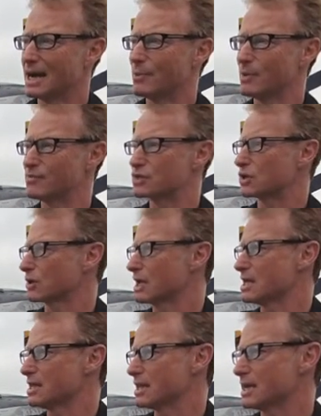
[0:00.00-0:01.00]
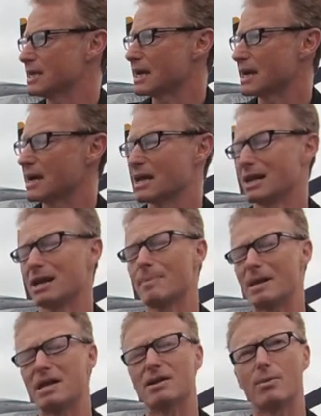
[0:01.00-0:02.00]
We've just got it in the a little
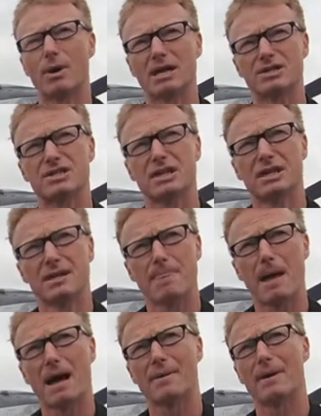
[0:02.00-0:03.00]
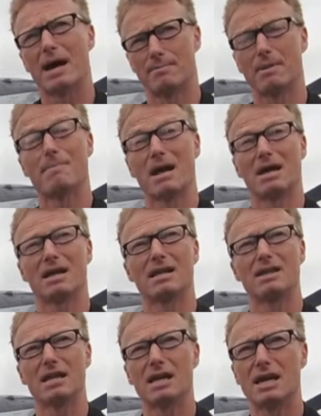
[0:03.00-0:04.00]
bit in the wings, and mainly
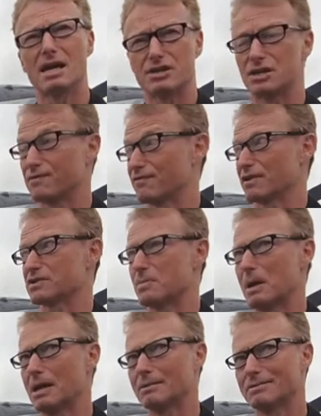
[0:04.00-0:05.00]
in the just in front of me.